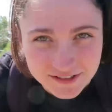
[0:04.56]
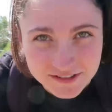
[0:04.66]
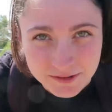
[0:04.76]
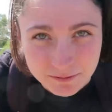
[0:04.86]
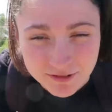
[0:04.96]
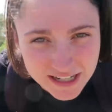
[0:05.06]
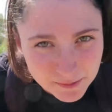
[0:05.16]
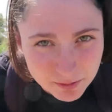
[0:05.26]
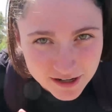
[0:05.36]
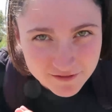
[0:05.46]
There's some
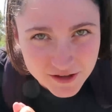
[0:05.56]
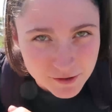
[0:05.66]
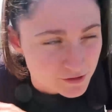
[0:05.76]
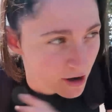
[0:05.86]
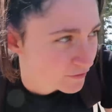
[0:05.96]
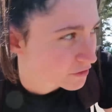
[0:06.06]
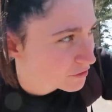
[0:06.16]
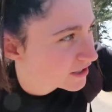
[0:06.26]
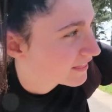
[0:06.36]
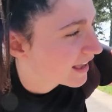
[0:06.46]
really pretty views
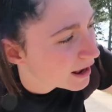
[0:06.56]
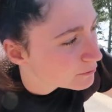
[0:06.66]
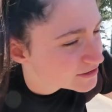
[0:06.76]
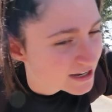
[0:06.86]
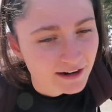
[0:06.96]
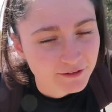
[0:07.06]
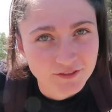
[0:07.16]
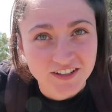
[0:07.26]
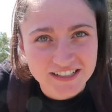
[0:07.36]
overlooking the outside of the